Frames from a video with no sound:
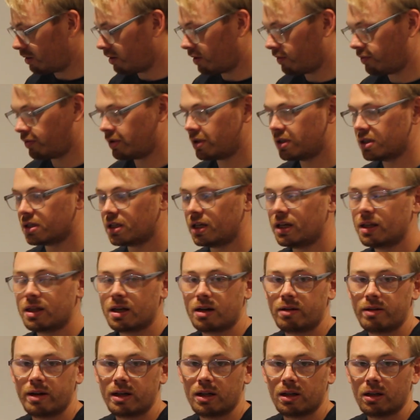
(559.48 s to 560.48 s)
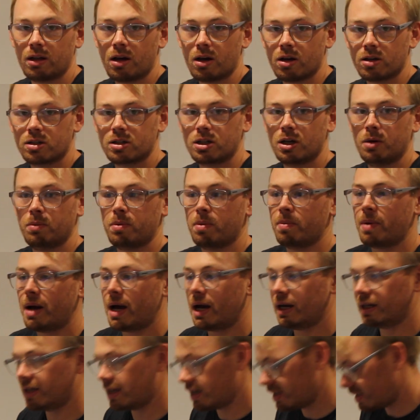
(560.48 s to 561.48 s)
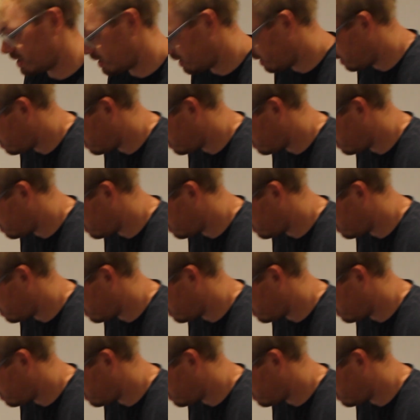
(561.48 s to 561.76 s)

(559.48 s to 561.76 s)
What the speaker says: are obviously, they're in a lot of supermarkets in